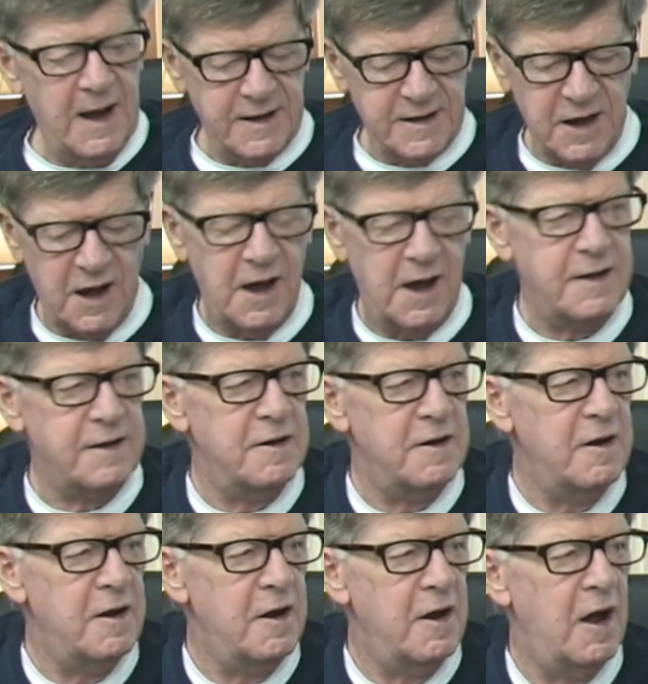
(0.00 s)
got
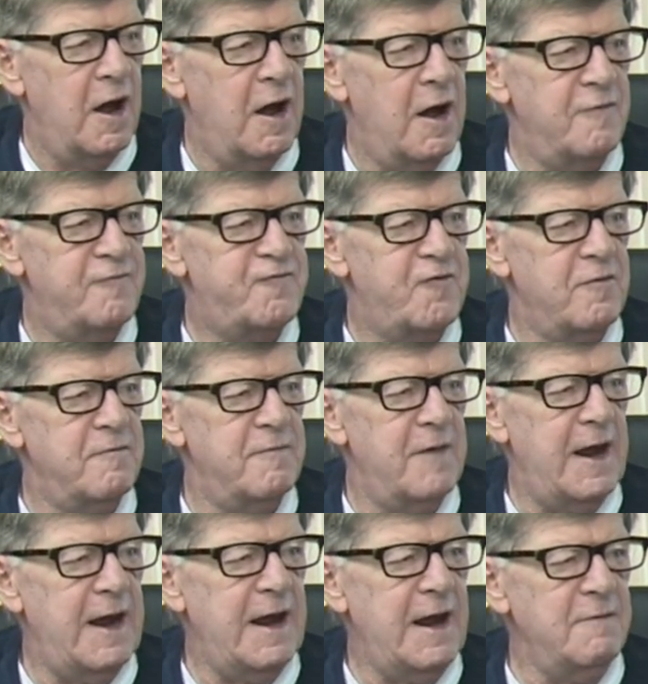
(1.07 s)
uh, from
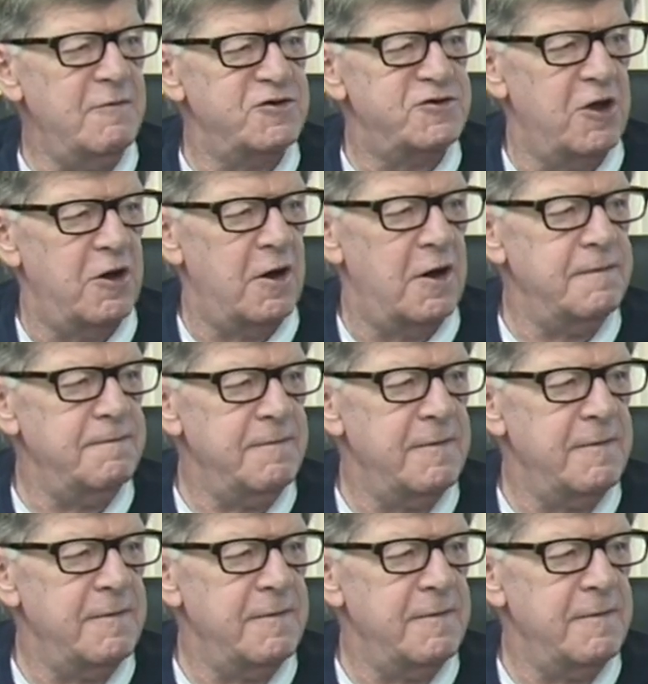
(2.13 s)
Amazon